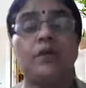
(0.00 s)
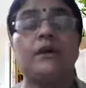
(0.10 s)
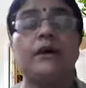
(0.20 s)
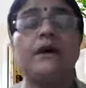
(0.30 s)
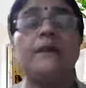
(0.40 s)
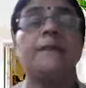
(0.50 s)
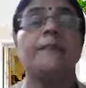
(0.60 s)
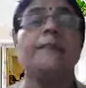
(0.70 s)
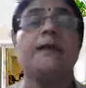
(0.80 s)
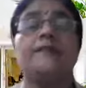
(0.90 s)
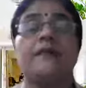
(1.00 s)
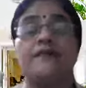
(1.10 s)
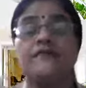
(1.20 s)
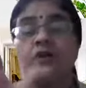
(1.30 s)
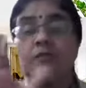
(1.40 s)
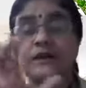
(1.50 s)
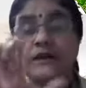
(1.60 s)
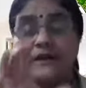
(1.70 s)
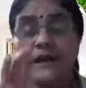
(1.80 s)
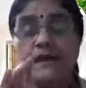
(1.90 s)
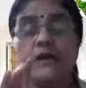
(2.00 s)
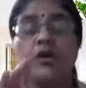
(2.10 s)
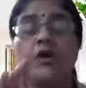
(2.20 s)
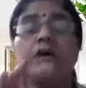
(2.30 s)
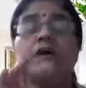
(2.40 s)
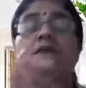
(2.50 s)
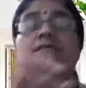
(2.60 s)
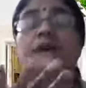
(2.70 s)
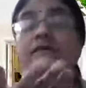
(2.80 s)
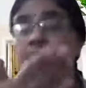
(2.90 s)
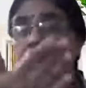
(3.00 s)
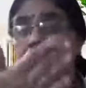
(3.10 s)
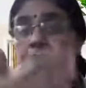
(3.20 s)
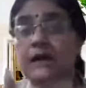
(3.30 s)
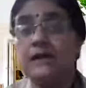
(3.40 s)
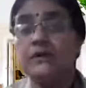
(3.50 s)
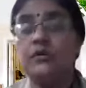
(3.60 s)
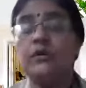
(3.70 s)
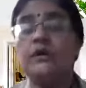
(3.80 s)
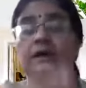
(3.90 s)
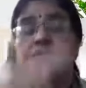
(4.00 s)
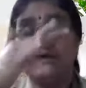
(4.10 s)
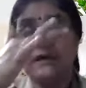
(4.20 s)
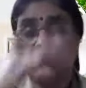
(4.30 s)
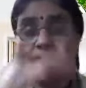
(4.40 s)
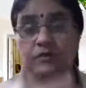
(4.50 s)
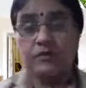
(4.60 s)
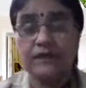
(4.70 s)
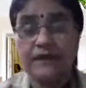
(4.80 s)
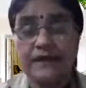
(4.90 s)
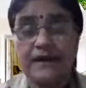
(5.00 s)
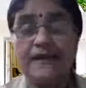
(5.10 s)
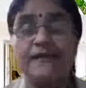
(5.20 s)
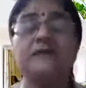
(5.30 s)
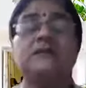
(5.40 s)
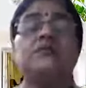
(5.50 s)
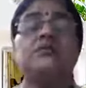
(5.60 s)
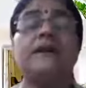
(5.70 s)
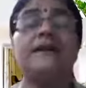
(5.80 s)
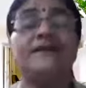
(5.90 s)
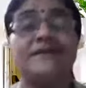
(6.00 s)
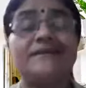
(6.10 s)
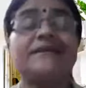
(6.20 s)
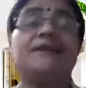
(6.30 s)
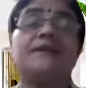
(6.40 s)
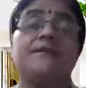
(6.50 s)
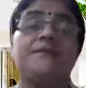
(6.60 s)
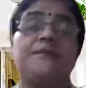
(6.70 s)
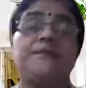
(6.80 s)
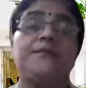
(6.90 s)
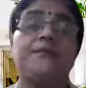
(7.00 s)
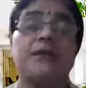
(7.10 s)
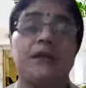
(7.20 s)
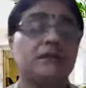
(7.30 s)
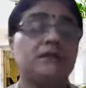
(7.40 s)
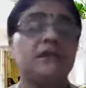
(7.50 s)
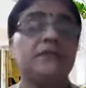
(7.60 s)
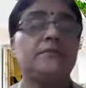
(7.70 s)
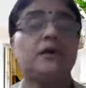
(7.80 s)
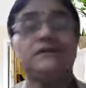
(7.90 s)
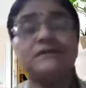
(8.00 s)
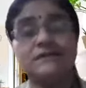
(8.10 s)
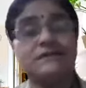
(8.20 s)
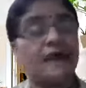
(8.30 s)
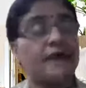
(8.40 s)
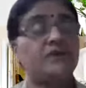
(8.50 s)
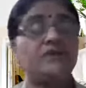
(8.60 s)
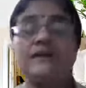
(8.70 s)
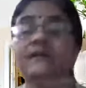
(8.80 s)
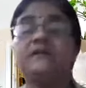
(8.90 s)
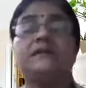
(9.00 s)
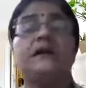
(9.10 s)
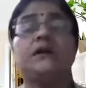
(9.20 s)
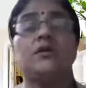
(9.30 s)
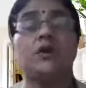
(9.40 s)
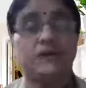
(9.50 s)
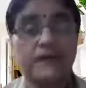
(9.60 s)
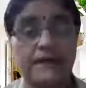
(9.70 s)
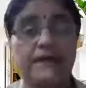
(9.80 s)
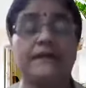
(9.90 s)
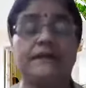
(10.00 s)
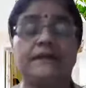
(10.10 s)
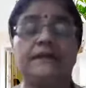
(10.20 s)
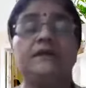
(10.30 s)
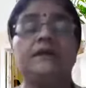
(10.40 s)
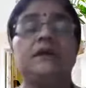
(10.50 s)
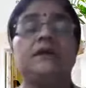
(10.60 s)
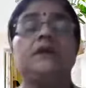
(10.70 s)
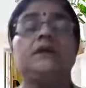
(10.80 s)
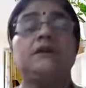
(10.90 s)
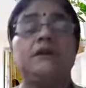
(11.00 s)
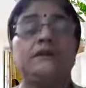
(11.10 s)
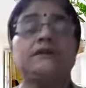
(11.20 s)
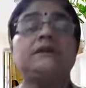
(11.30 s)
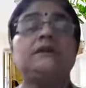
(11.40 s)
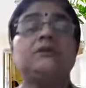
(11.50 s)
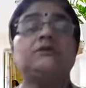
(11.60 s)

Okay. Then from the right auricle, where will the blood go? It will come to the right ventricle, isn't it? Because sideways they are not connected, isn't it?